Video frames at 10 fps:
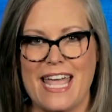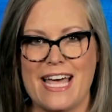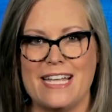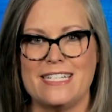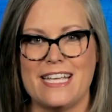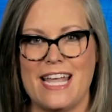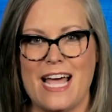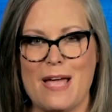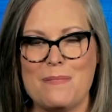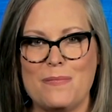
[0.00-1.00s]
and
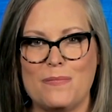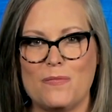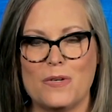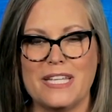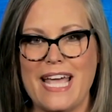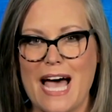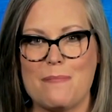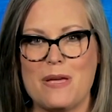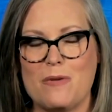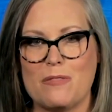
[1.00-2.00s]
and I'm really
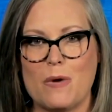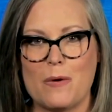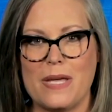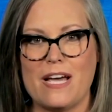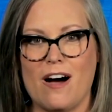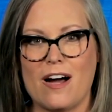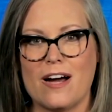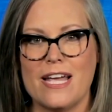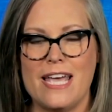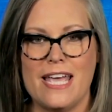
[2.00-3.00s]
happy with where we
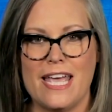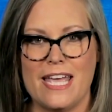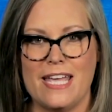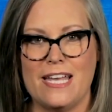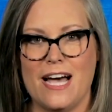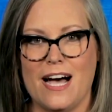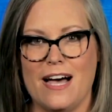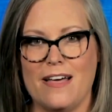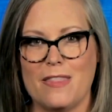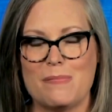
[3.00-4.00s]
are in
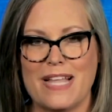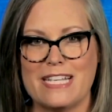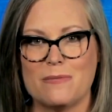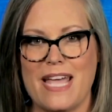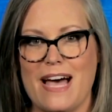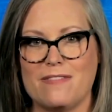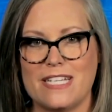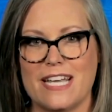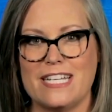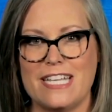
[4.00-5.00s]
uh, the plans we have
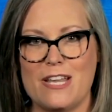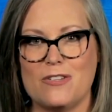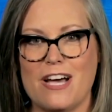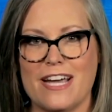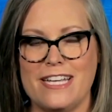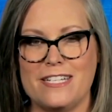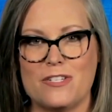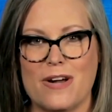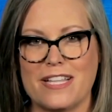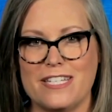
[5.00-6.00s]
to continue talking
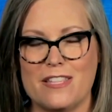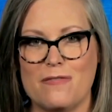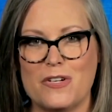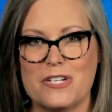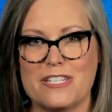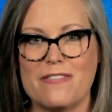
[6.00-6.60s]
directly to the voters of